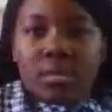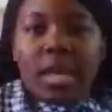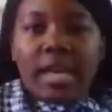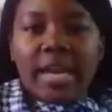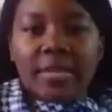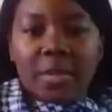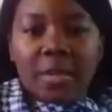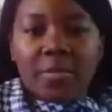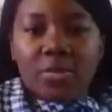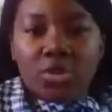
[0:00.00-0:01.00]
Hey guys, my
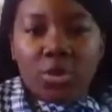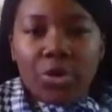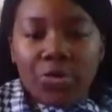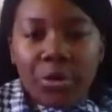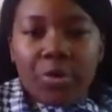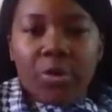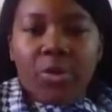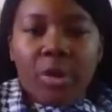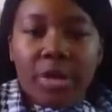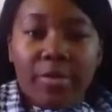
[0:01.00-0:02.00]
name is Joy
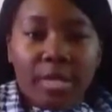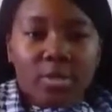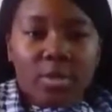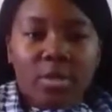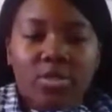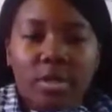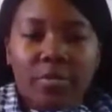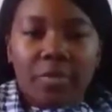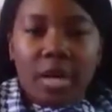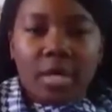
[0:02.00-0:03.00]
Oniriku and I graduated
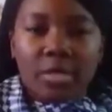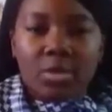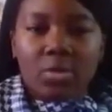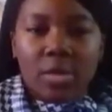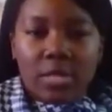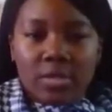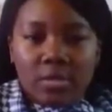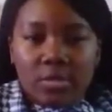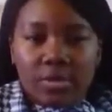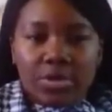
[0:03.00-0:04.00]
Stratford High in
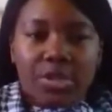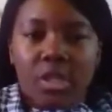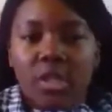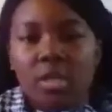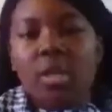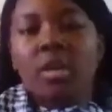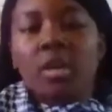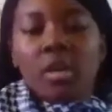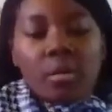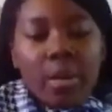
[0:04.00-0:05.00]
2013.
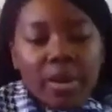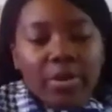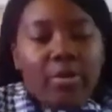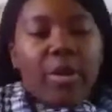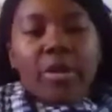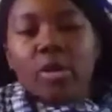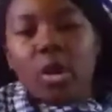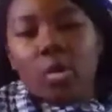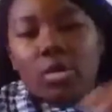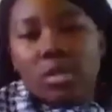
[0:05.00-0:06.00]
My career
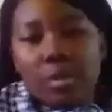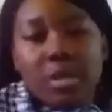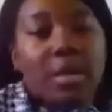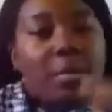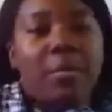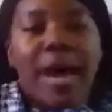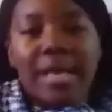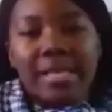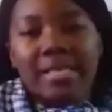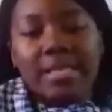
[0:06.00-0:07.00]
goal is to become a
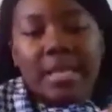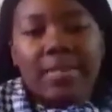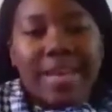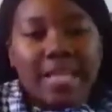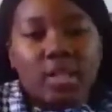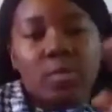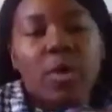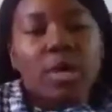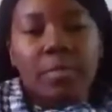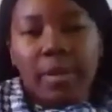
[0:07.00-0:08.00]
pilot and that
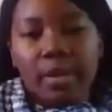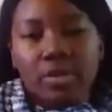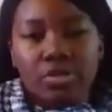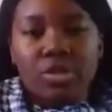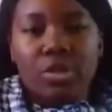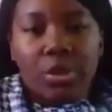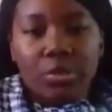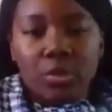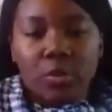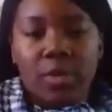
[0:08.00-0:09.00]
sparked my interest in
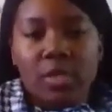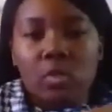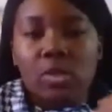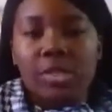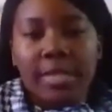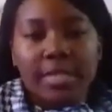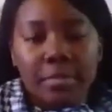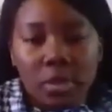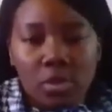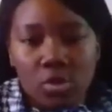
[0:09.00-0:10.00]
aerospace, which
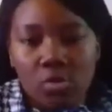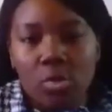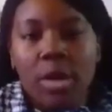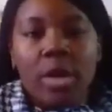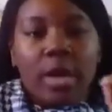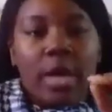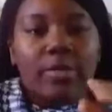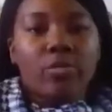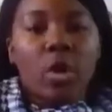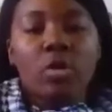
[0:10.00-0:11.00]
led me to
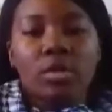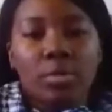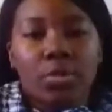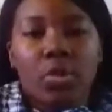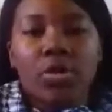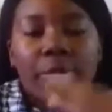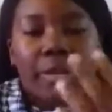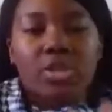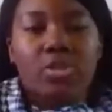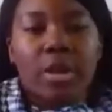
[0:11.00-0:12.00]
enroll in the
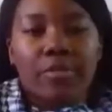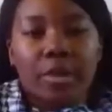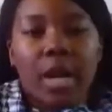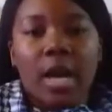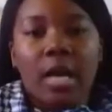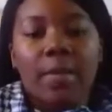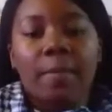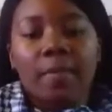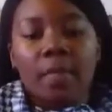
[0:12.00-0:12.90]
program at Stratford High.